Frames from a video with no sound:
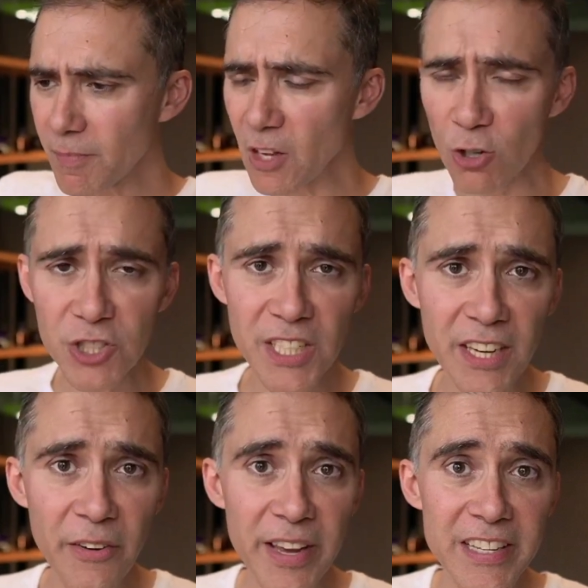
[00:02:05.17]

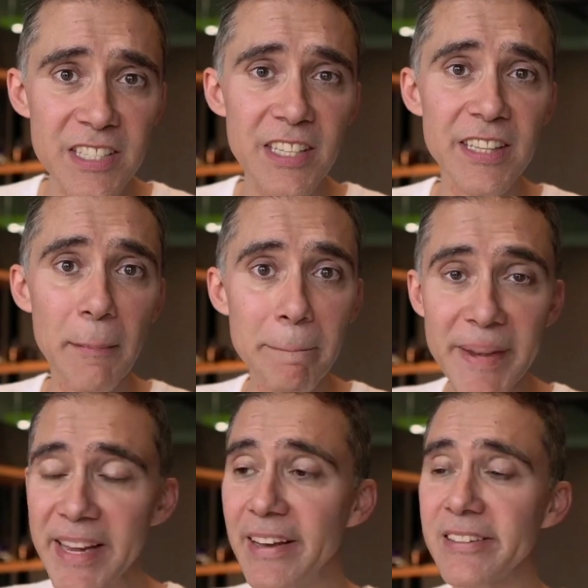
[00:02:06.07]
Hostinger is the
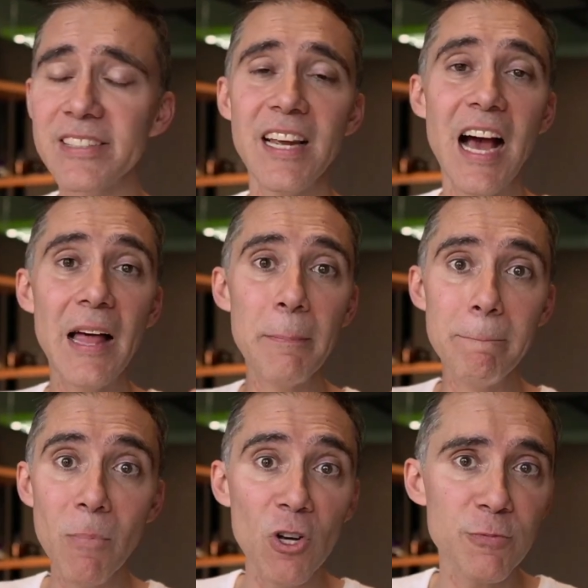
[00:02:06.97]
biggest and
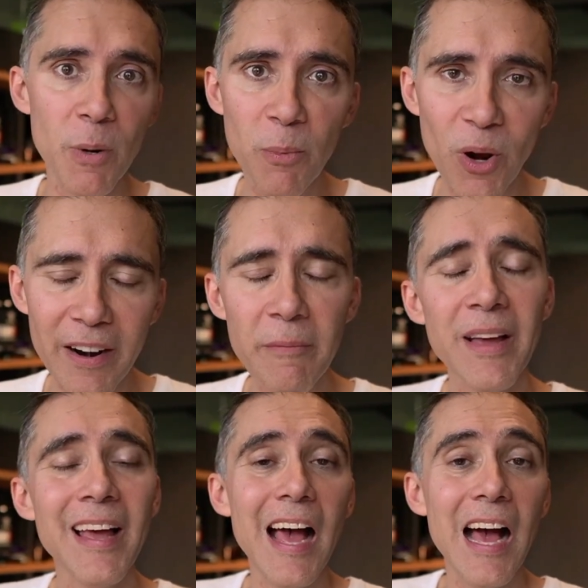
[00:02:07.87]
most popular
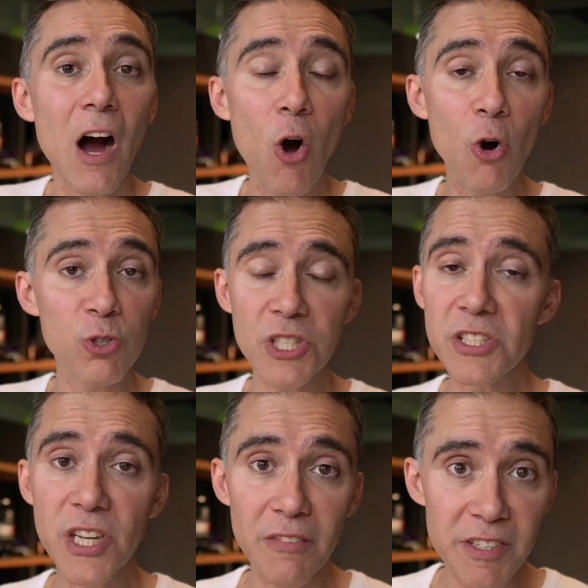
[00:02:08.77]
hosting
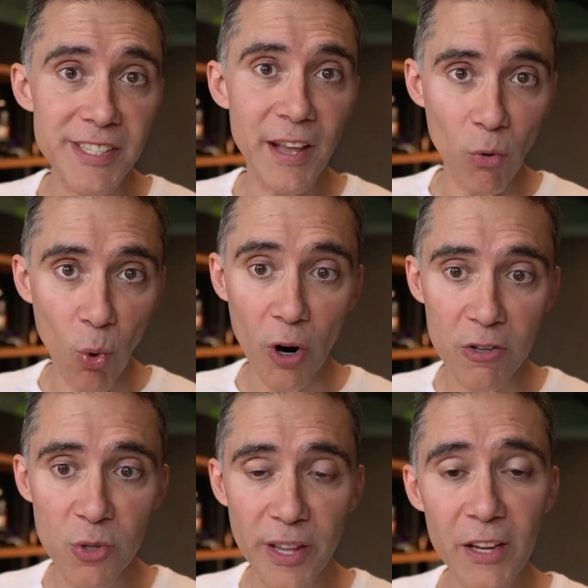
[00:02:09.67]
service in the world
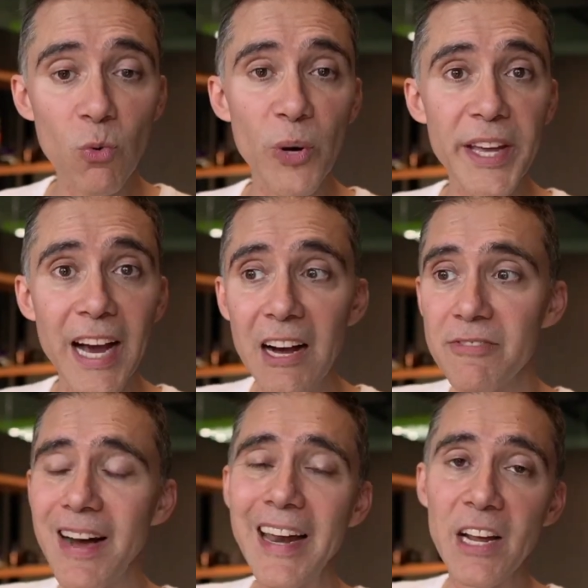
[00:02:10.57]
today. We
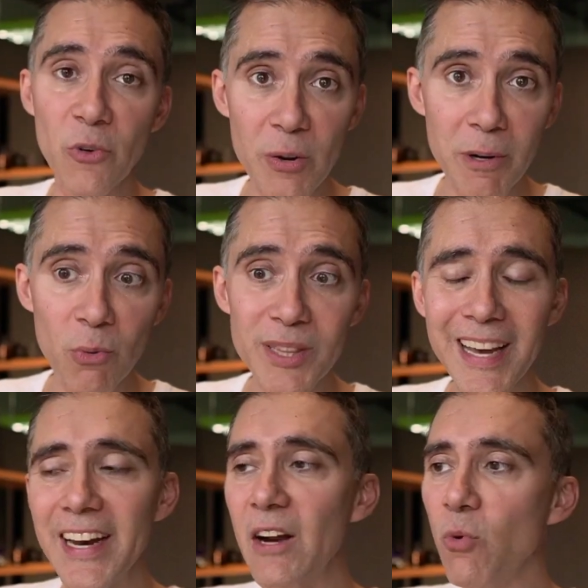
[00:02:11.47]
have an agreement with
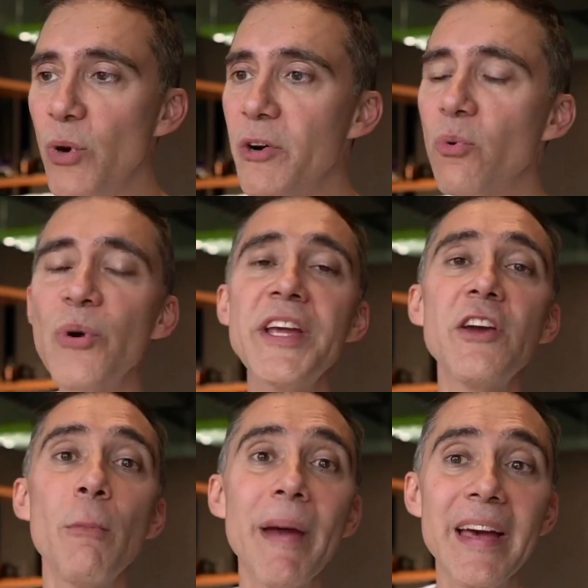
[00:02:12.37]
them and we
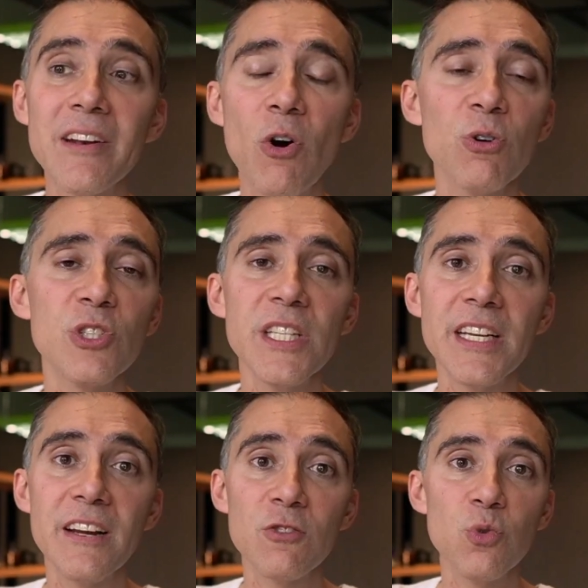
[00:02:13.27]
recommend
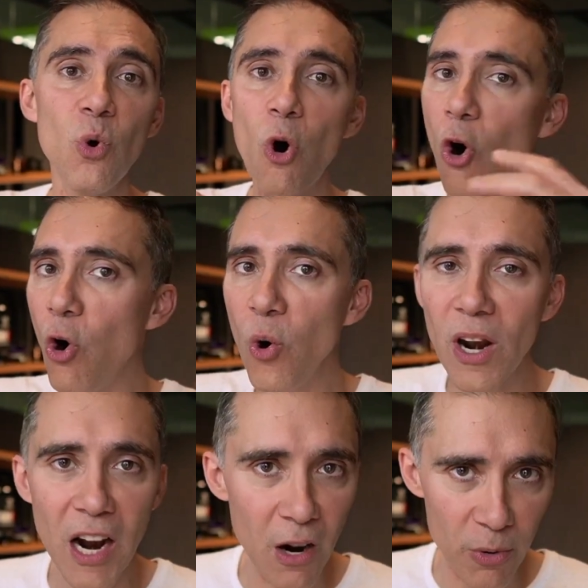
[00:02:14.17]
Hostinger to
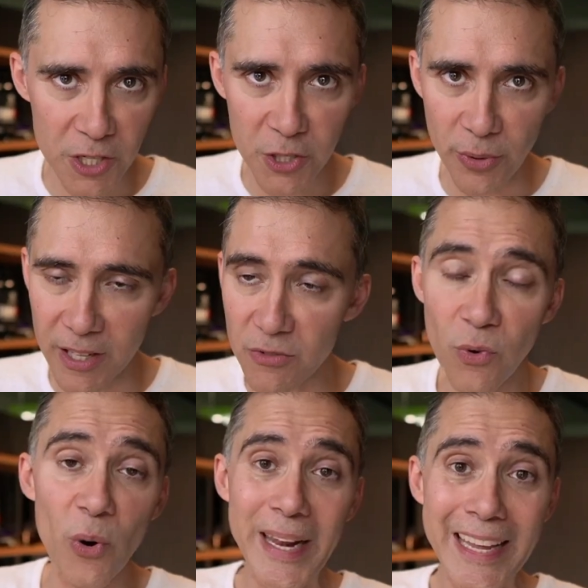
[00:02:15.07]
all our students
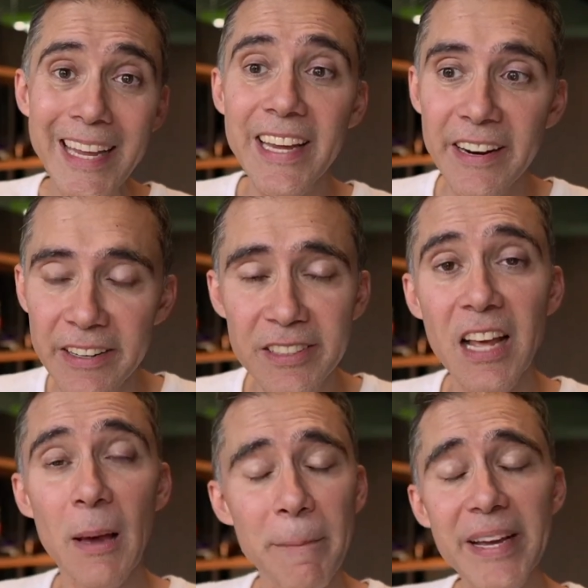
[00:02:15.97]
for years
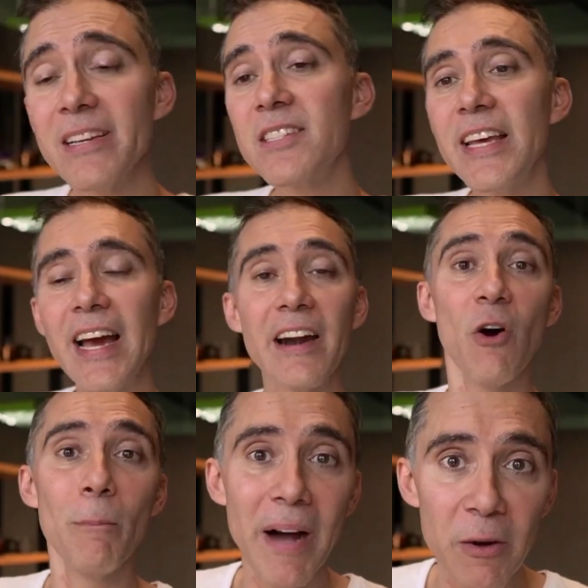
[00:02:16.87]
because they are,
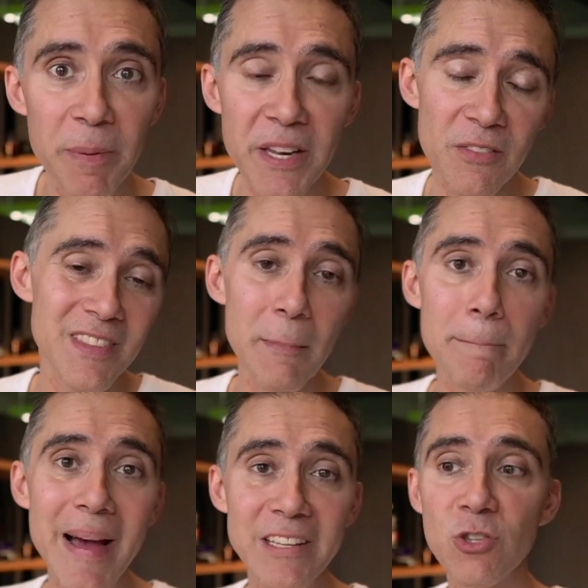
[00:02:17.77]
in my opinion, the
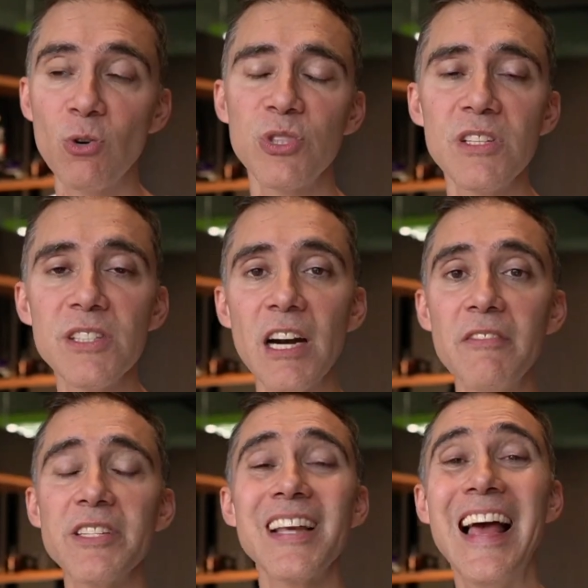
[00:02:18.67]
best hosting
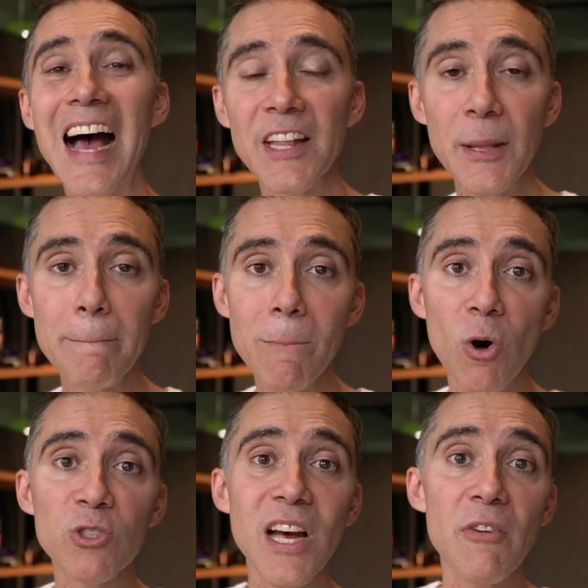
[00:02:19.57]
service and the
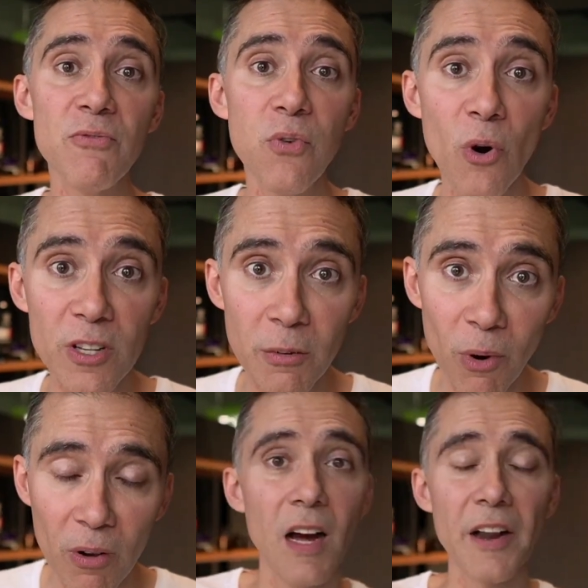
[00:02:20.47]
most
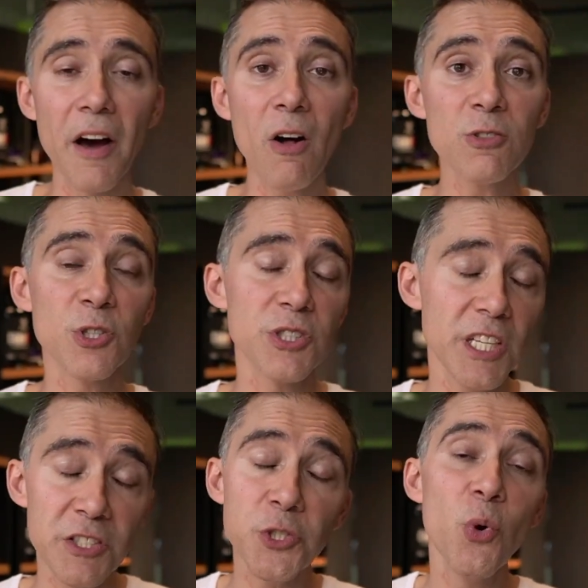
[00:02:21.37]
affordable. And also,
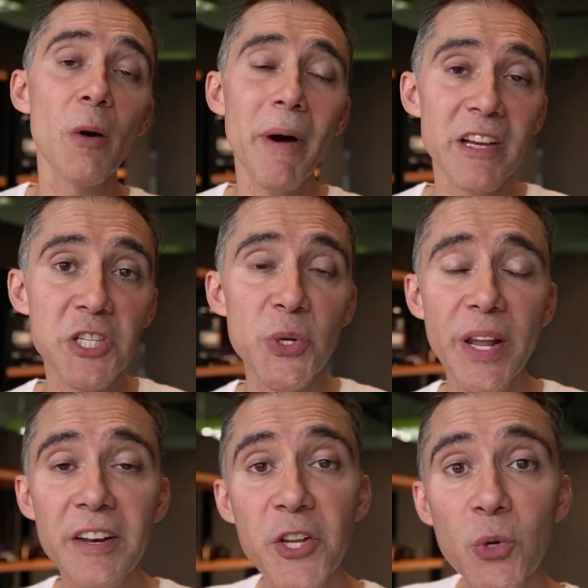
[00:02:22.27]
since you are my
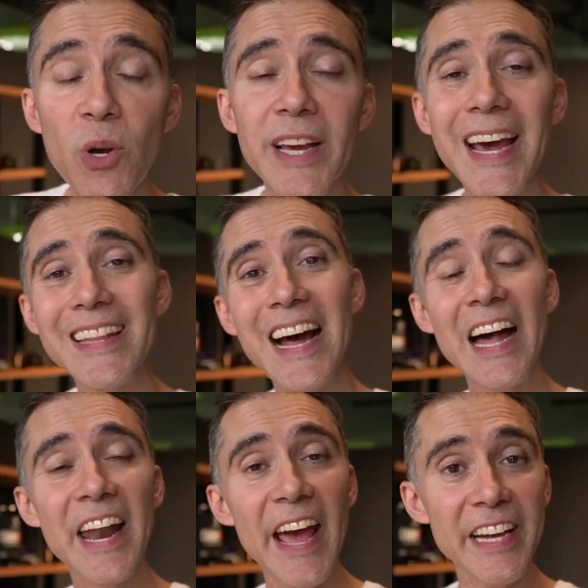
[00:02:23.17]
student, you will get
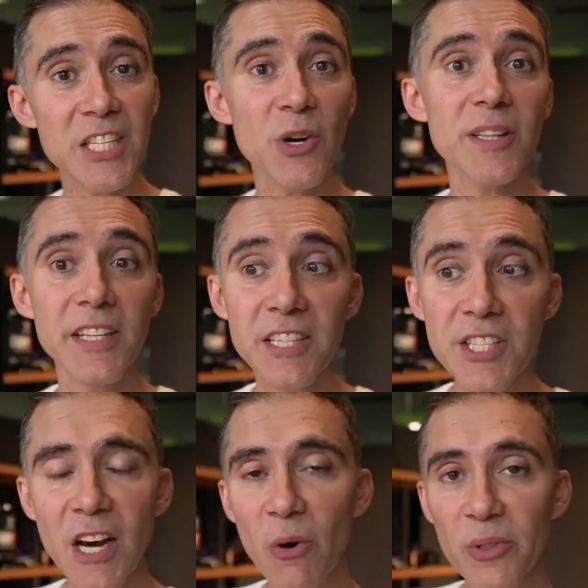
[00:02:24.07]
an extra
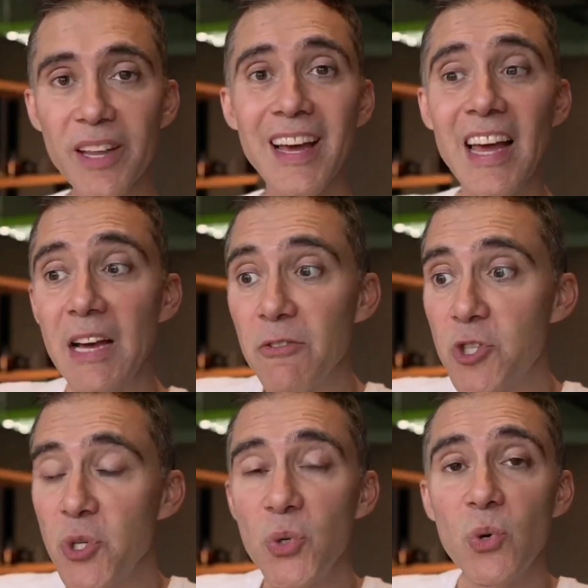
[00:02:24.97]
discount
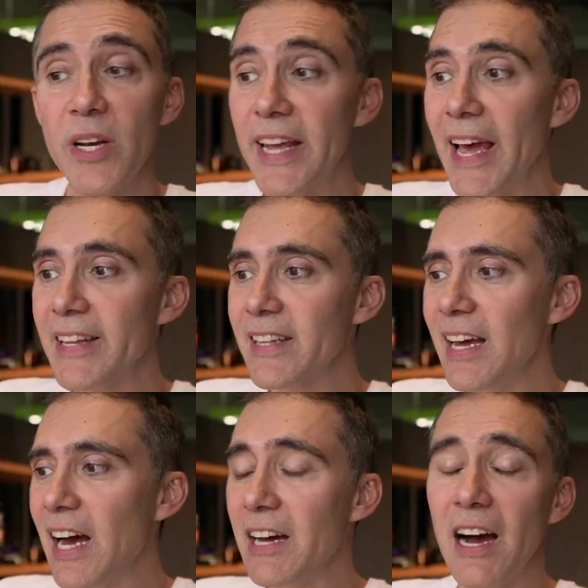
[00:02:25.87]
to get
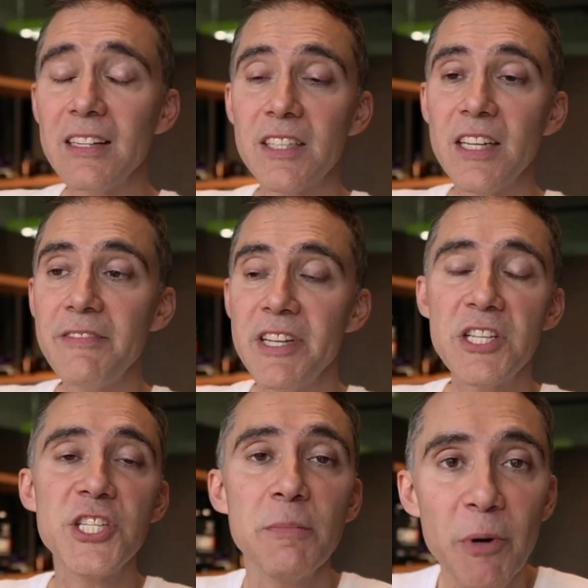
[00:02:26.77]
an even
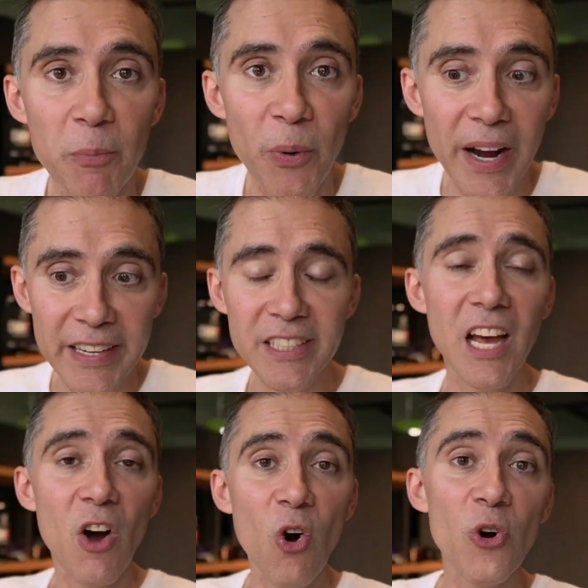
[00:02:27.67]
cheaper price
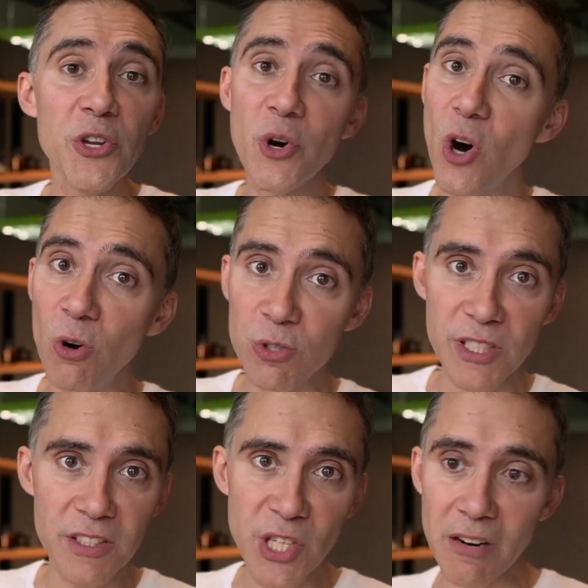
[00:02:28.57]
on your
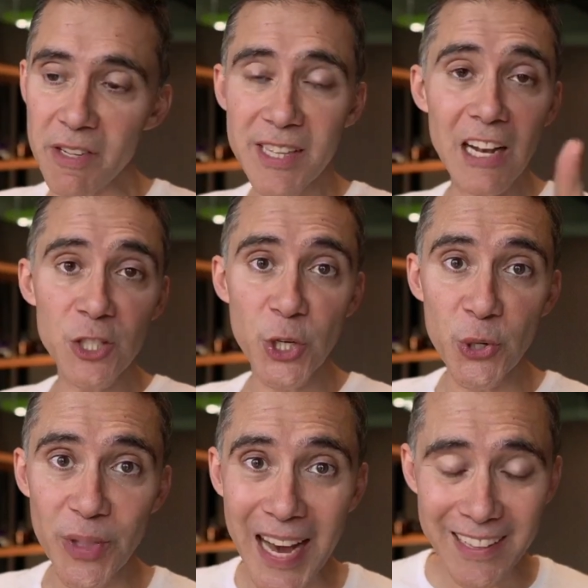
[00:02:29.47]
hosting service. I'll show
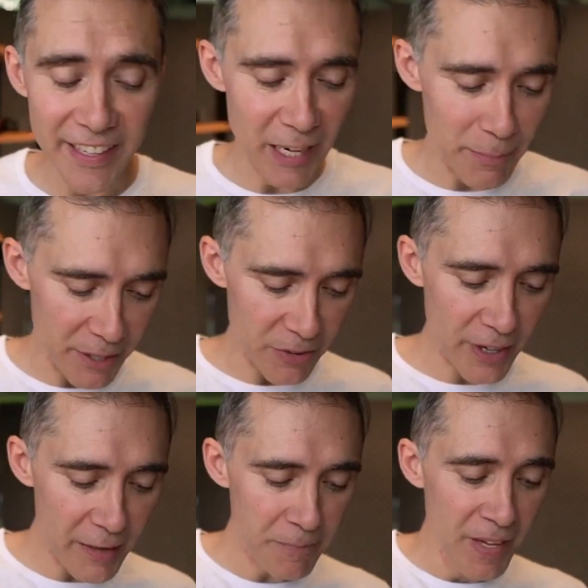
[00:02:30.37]
you that in a minute,
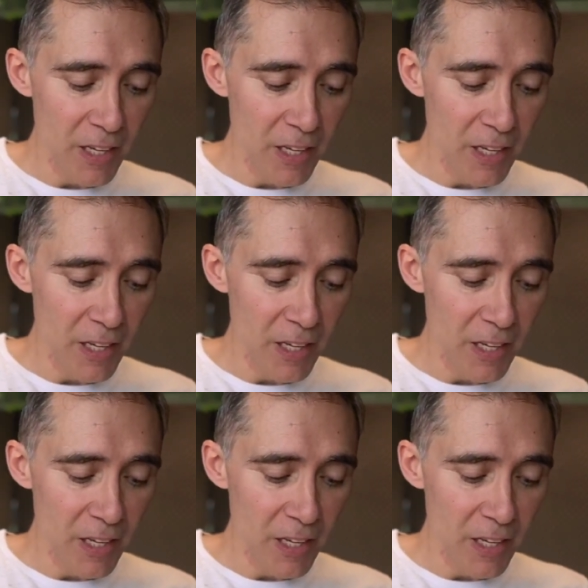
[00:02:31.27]
okay?